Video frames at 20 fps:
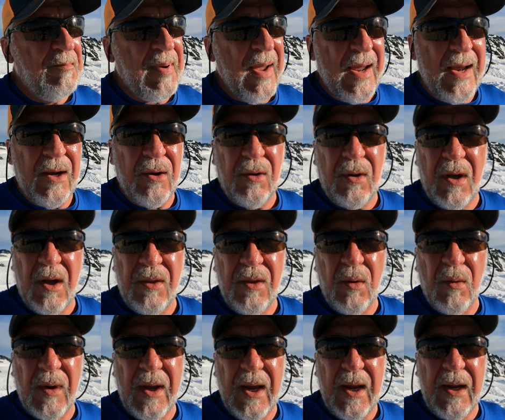bagel on
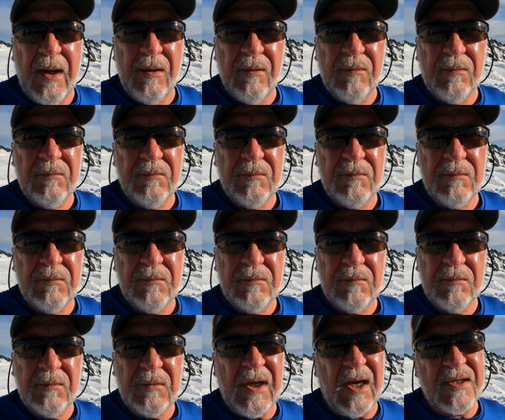the way.
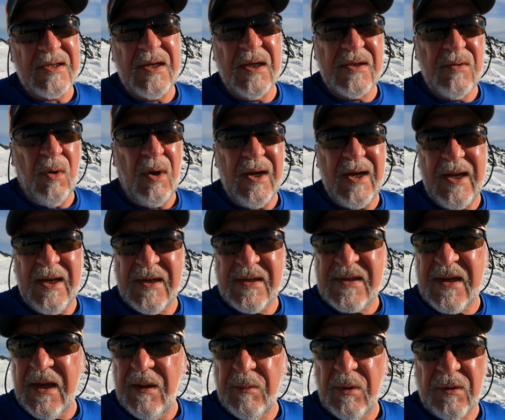Gus doesn't want to eat
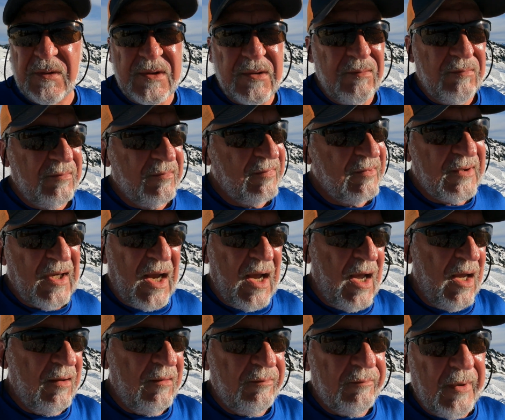his kibbles. So
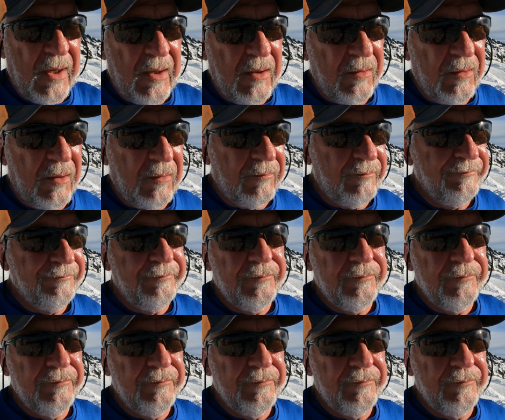I don't know.